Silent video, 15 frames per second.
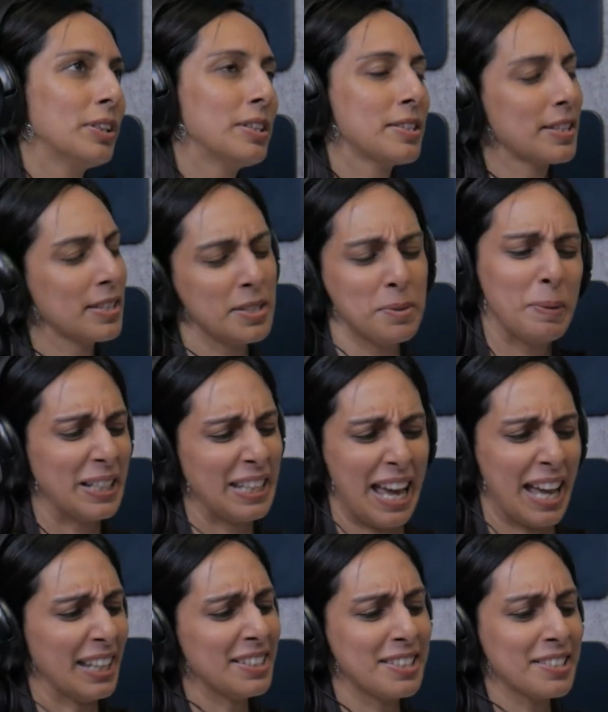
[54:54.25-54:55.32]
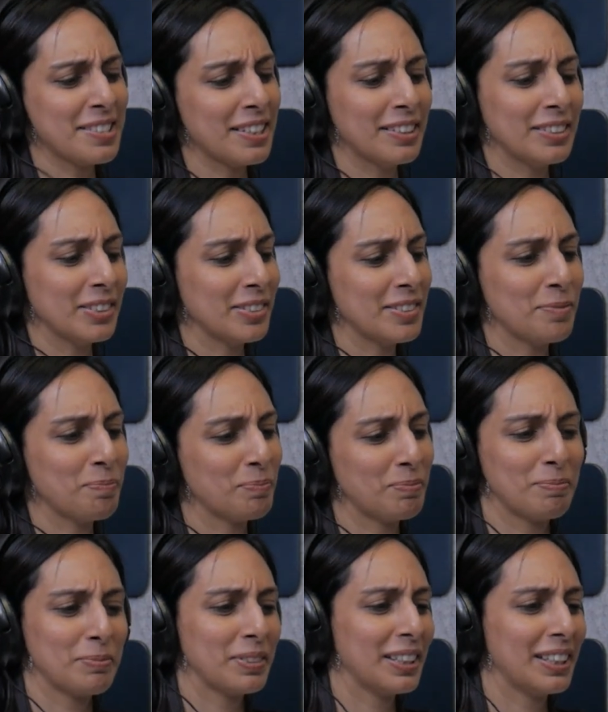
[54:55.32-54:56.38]
differences, but yeah, it's just
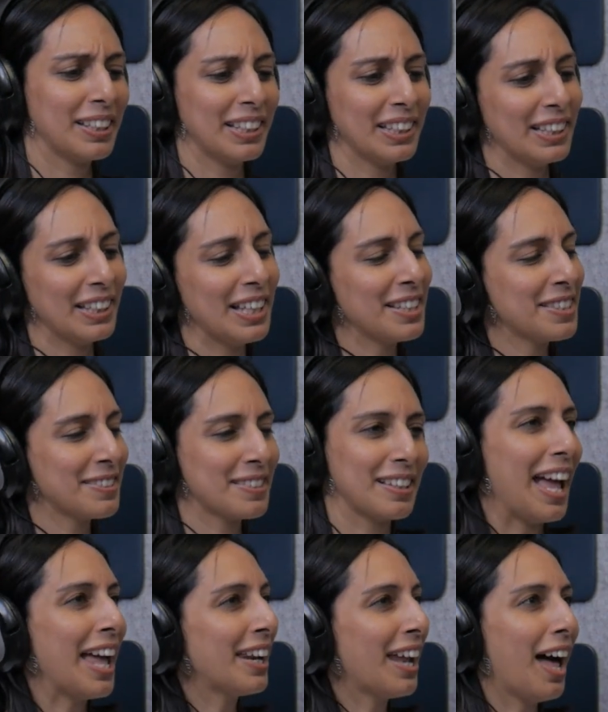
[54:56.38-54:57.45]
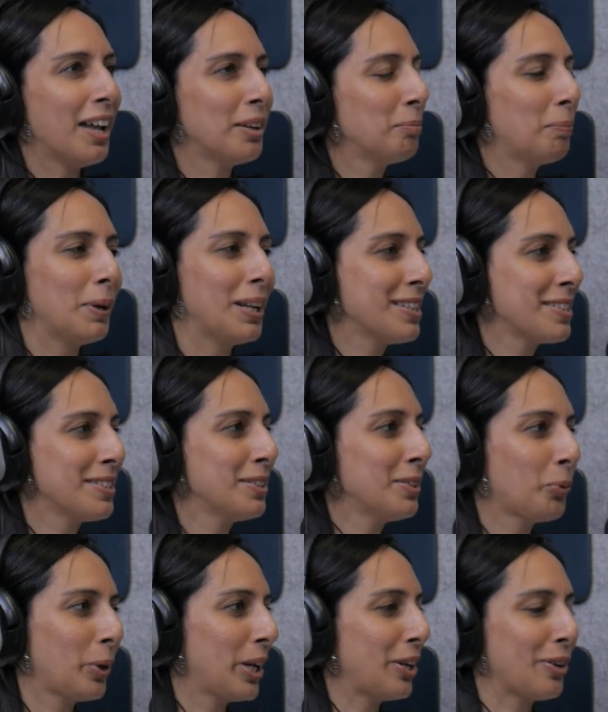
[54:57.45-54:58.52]
it's an
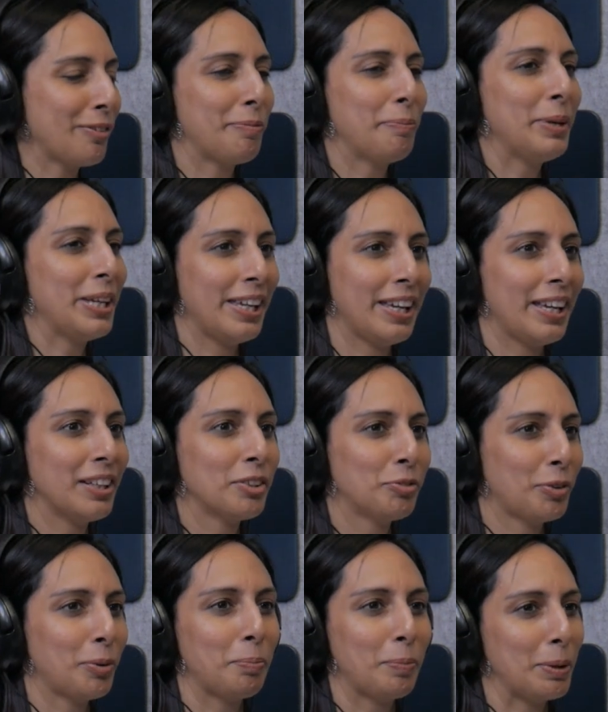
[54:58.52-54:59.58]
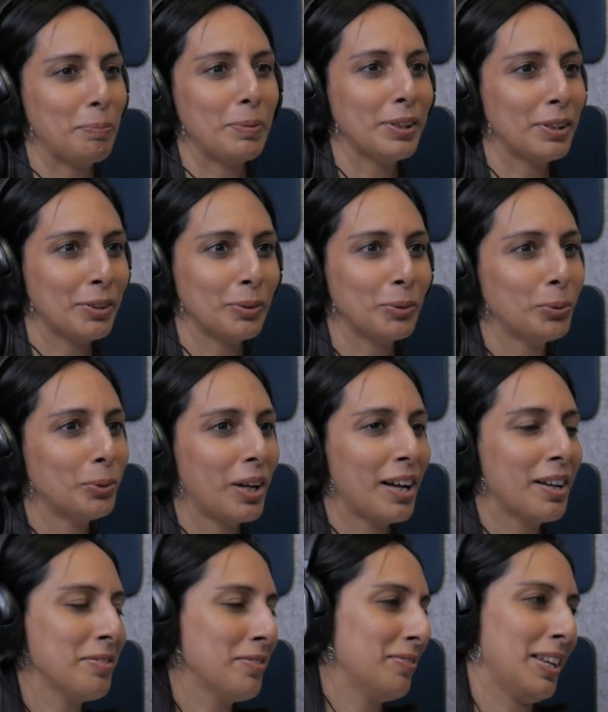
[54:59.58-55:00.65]
unpleasant way of being for people who
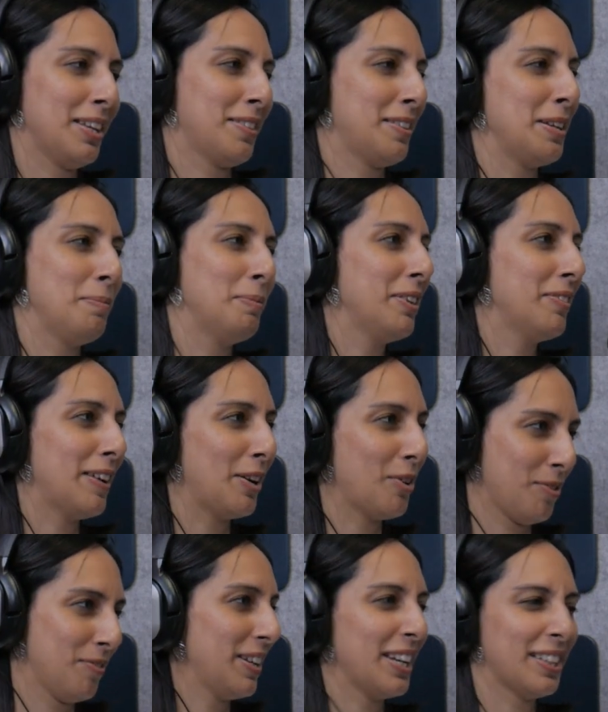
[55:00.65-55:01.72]
are extremely well